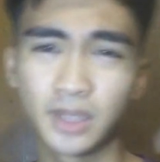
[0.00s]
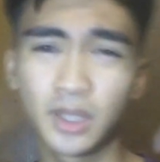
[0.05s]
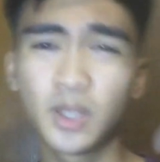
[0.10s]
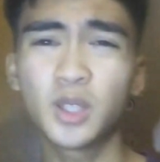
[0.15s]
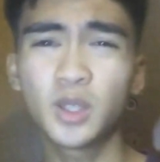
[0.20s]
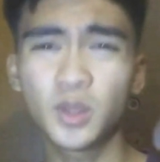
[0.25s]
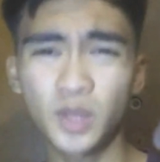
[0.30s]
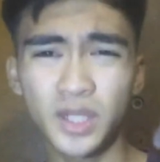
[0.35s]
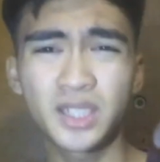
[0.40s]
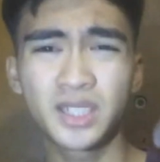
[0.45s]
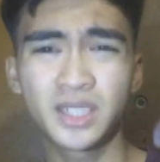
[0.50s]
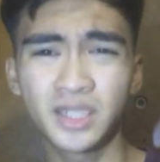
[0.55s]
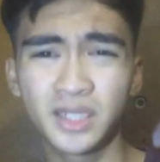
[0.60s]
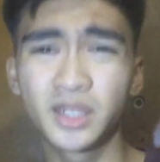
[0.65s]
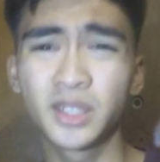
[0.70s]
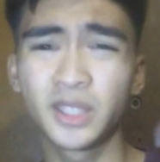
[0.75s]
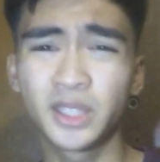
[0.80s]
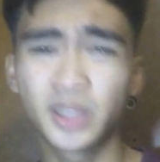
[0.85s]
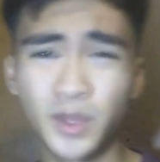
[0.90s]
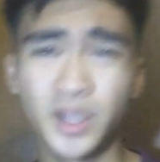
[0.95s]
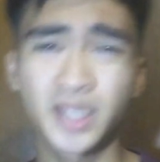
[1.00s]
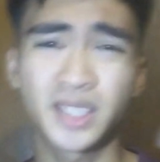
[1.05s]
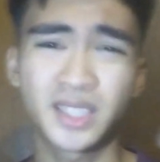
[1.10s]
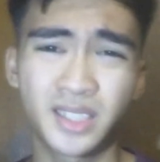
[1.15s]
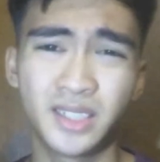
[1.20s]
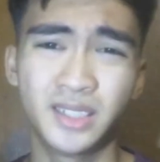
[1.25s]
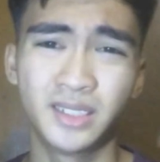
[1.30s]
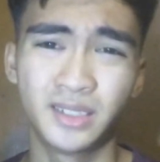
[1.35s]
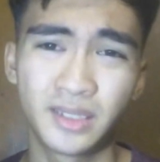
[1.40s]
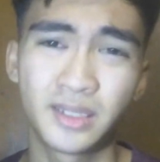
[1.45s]
Good question, good
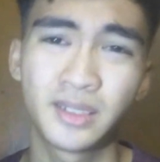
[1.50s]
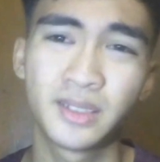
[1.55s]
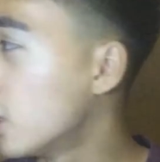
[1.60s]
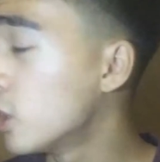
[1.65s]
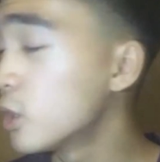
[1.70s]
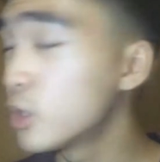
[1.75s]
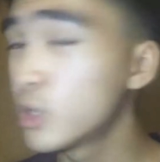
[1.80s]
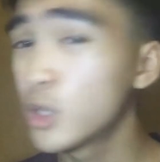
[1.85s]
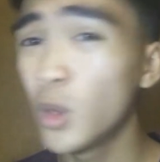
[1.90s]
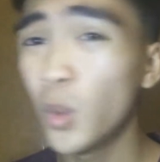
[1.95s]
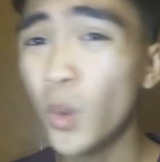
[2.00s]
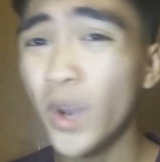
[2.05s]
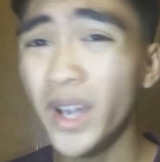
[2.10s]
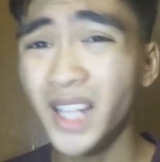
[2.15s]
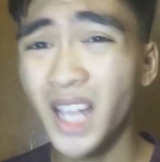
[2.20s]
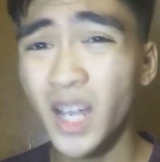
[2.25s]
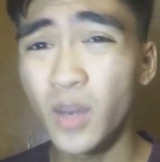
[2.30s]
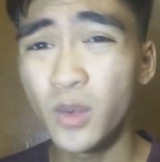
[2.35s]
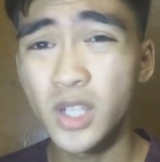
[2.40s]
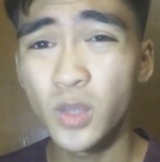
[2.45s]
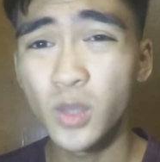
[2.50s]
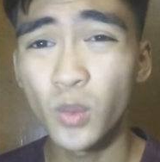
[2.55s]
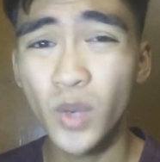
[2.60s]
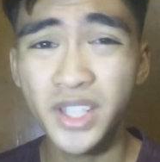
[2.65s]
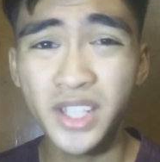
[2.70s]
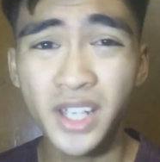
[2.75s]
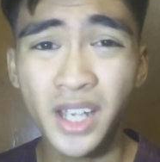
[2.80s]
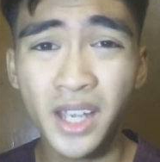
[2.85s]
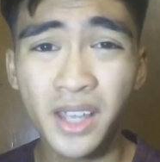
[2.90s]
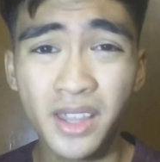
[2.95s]
question. So while I was
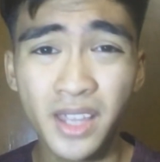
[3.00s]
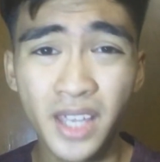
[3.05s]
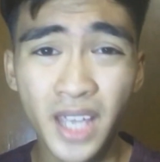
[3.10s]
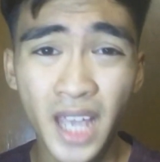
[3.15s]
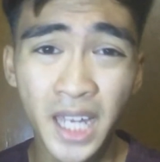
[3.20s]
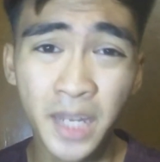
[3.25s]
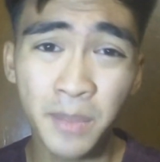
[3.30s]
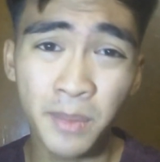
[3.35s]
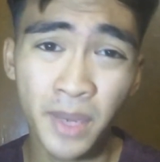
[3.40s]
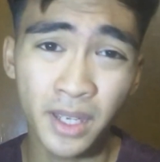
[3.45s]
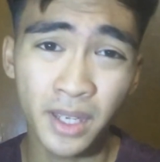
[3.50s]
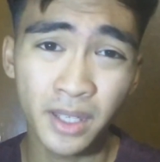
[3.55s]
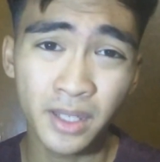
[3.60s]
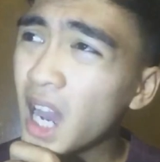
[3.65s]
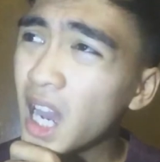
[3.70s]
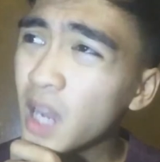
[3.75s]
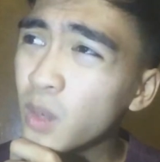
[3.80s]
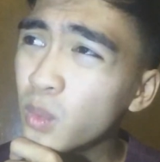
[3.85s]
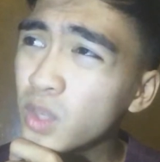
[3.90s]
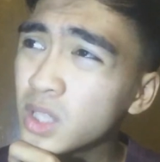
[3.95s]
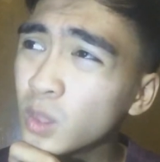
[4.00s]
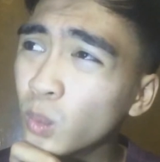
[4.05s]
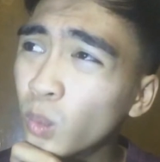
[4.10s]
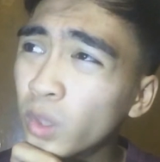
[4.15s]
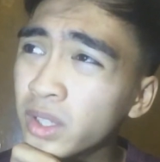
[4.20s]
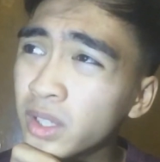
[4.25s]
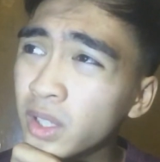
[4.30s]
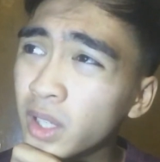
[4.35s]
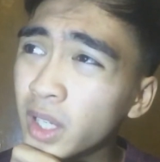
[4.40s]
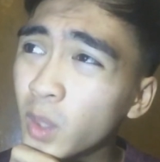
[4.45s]
watching the anime, I was
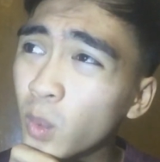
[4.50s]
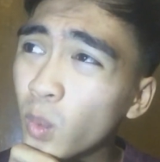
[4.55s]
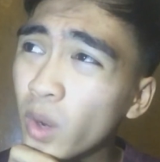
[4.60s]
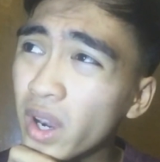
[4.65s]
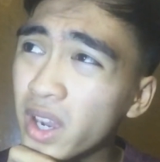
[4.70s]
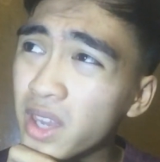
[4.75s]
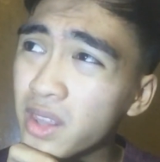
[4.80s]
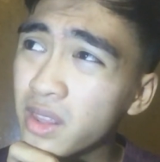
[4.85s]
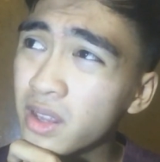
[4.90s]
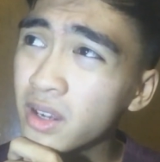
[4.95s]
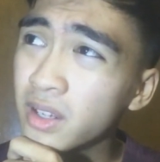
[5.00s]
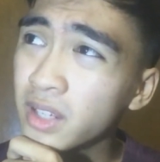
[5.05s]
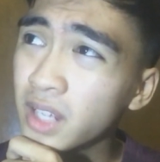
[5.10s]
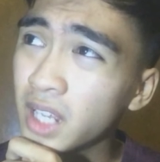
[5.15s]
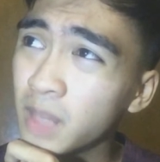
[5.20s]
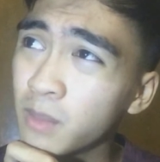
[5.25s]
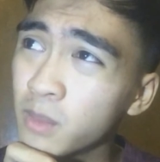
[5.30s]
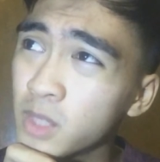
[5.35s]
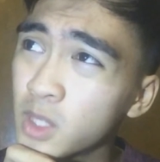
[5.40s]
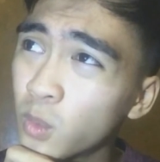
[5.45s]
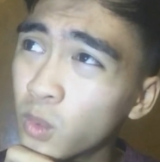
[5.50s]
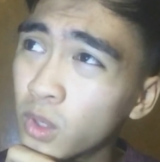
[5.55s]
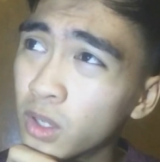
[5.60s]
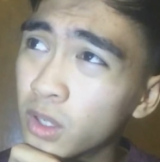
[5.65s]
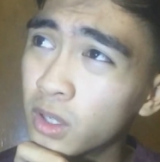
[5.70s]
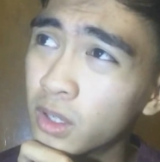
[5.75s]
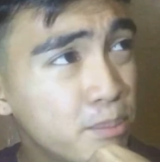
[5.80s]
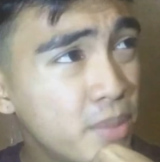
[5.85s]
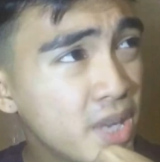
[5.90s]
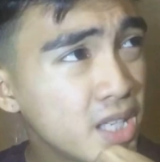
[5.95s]
wondering why their names
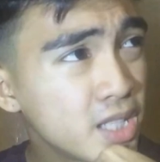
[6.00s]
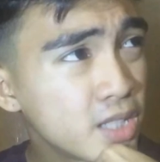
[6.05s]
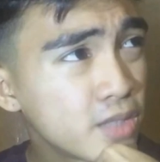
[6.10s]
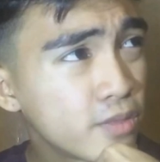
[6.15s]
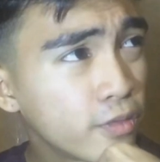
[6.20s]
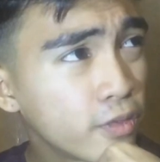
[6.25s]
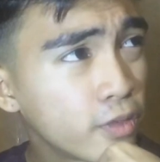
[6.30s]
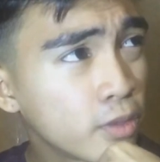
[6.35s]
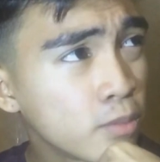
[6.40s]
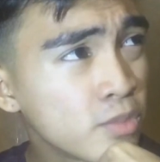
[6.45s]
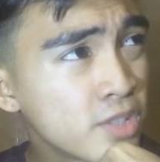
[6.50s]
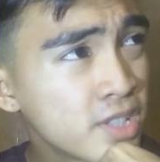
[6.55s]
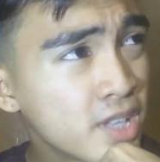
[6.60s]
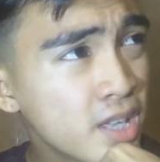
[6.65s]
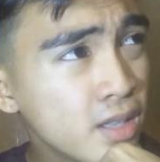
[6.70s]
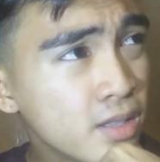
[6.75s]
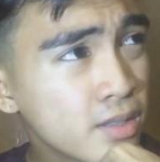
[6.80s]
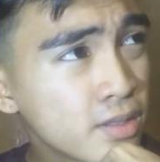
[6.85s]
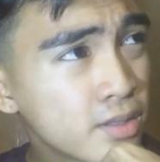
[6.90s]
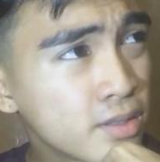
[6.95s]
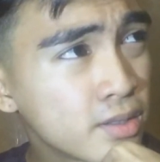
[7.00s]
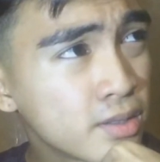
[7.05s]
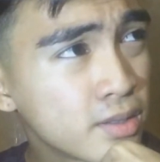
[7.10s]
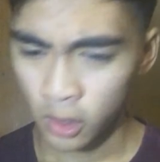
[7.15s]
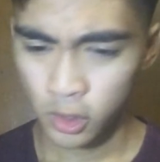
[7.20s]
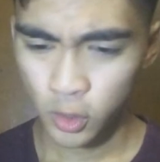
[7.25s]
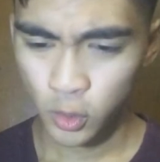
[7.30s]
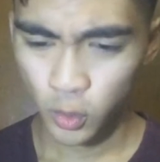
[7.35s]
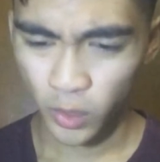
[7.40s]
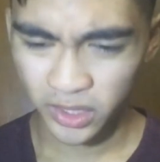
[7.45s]
were based from cells.
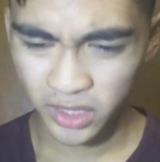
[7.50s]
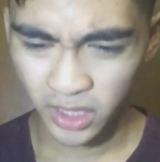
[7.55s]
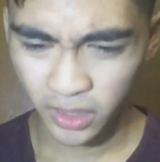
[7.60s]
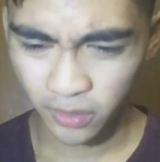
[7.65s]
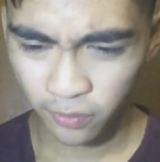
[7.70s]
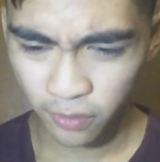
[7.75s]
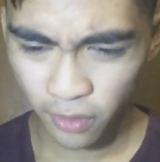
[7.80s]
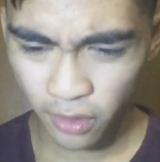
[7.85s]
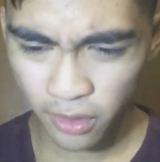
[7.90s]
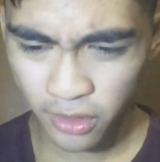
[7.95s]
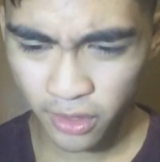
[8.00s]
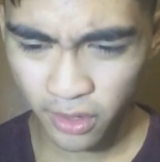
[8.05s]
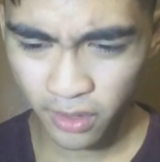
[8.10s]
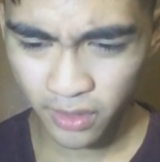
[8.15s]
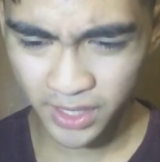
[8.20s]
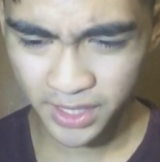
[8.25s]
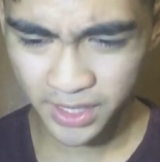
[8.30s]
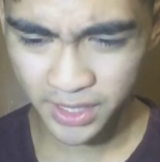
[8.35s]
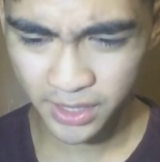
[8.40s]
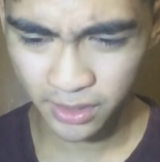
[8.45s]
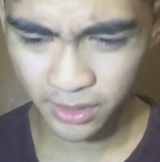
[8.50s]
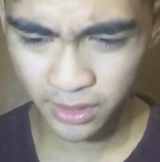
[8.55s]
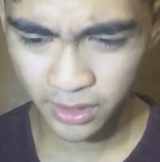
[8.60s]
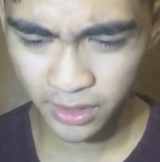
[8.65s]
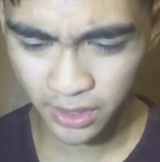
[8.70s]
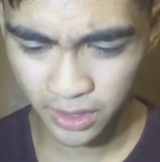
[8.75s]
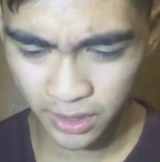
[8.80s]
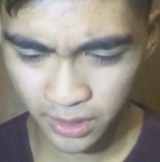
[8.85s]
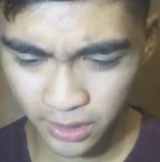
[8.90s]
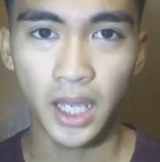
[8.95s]
So I did further
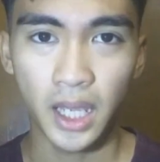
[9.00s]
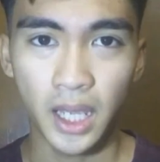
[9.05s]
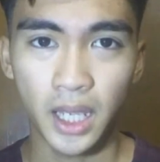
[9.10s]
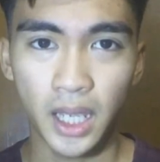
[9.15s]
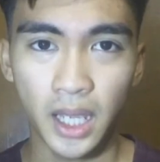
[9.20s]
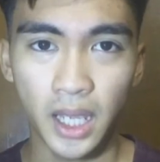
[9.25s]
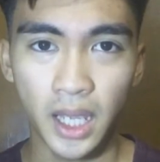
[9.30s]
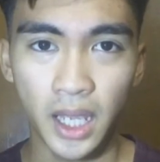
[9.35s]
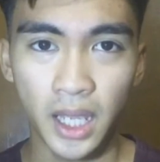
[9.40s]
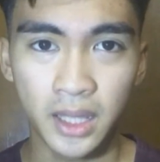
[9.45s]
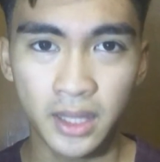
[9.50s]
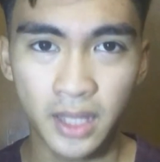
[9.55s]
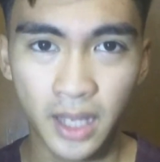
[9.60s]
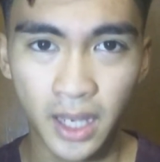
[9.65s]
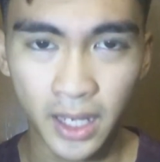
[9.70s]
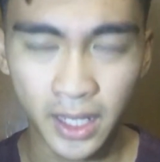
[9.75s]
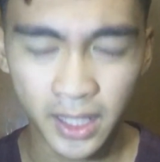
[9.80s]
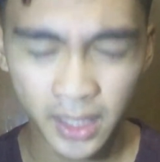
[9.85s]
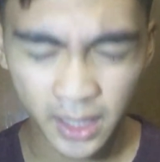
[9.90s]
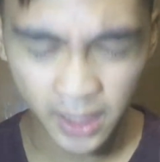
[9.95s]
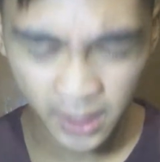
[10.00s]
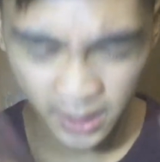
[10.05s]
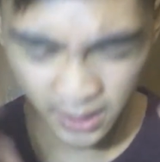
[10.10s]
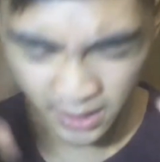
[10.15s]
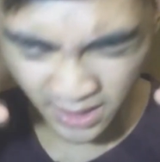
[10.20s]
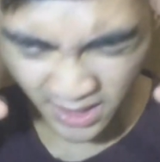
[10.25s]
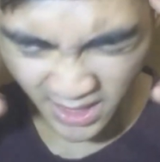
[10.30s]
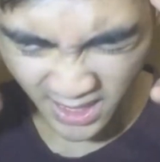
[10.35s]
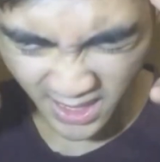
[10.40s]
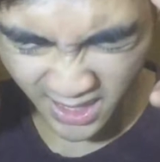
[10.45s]
research and I
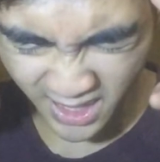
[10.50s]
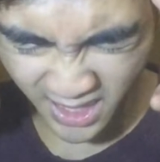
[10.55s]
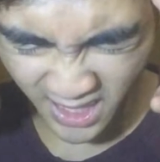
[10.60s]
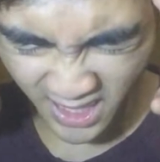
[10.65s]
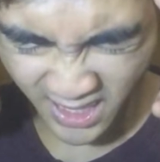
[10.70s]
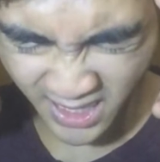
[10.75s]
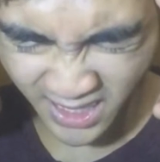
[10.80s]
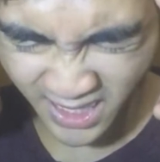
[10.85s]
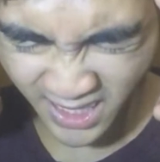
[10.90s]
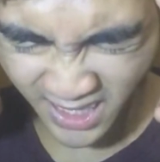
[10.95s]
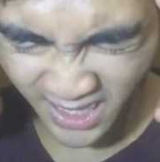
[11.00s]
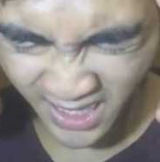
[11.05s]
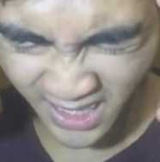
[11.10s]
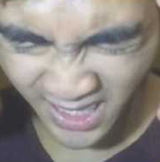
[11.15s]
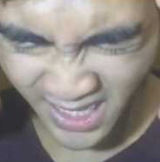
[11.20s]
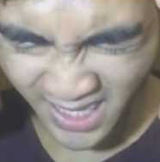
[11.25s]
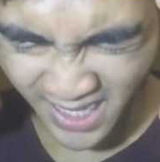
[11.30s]
think.